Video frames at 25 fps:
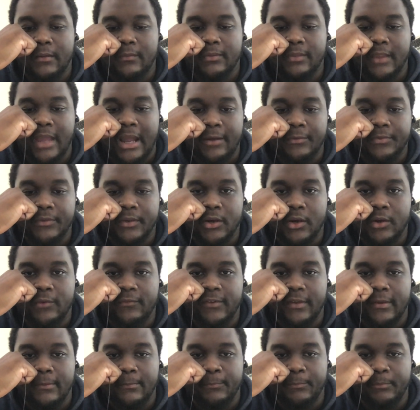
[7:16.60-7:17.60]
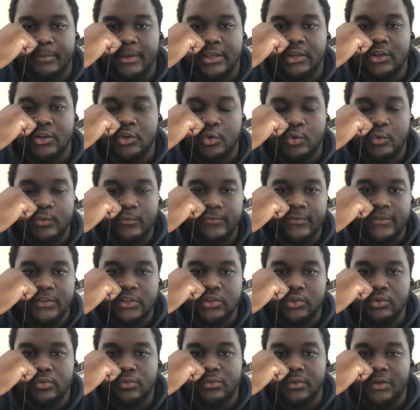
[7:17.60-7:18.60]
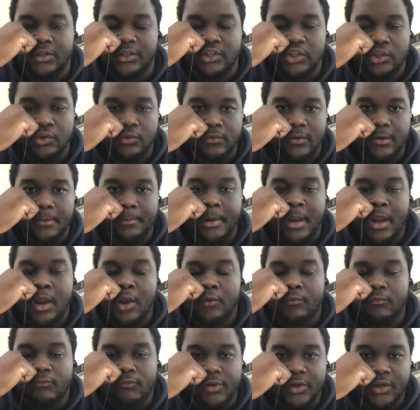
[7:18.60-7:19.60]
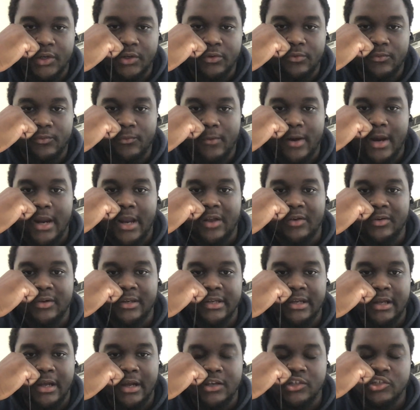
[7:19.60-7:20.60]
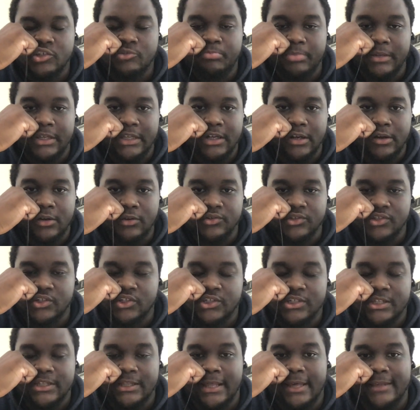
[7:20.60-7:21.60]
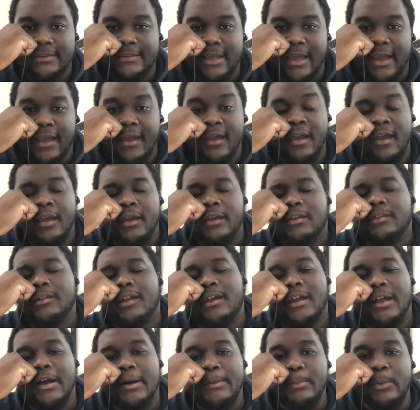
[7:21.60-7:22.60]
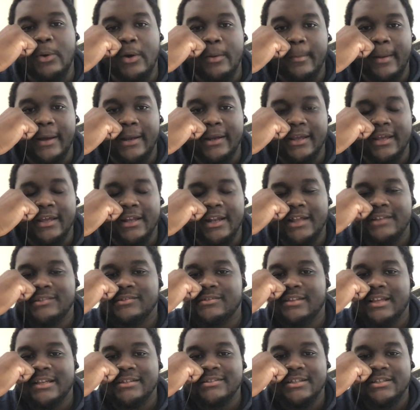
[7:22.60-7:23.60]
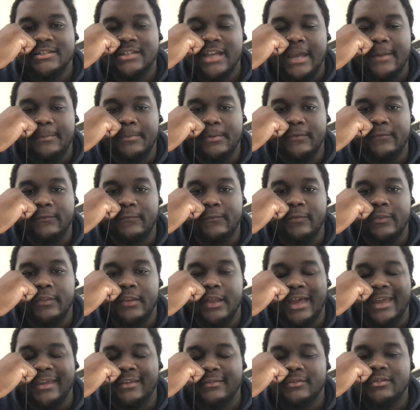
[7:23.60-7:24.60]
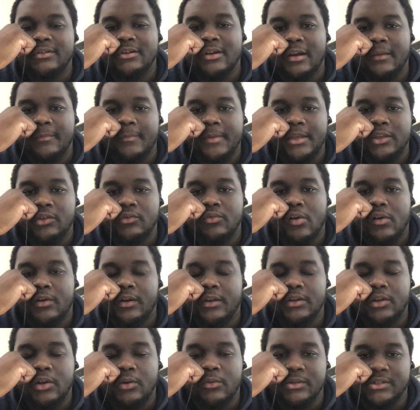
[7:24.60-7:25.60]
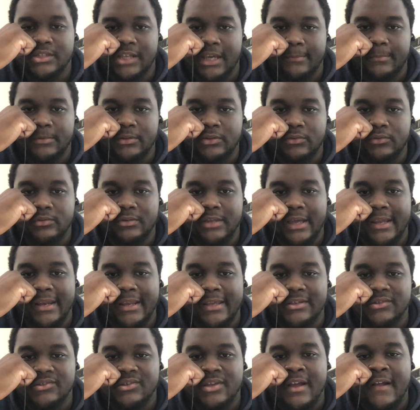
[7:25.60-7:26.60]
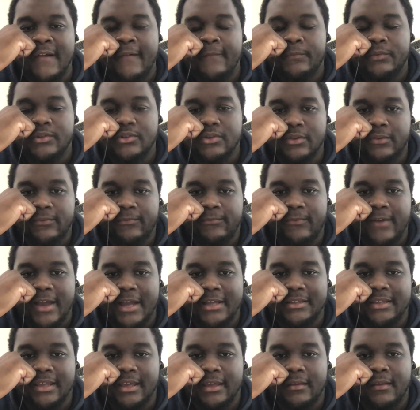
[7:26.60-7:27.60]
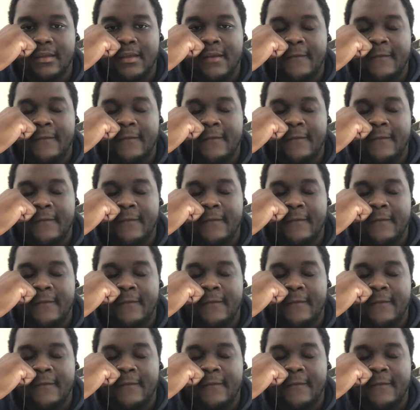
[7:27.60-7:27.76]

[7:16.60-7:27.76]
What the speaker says: out there of him being a goofy dude in Europe, running around in speedos and shit like that. Like, come on, my nigga, that's the type of, like, you know what I mean? You already know what type of dude that is. So the fact that,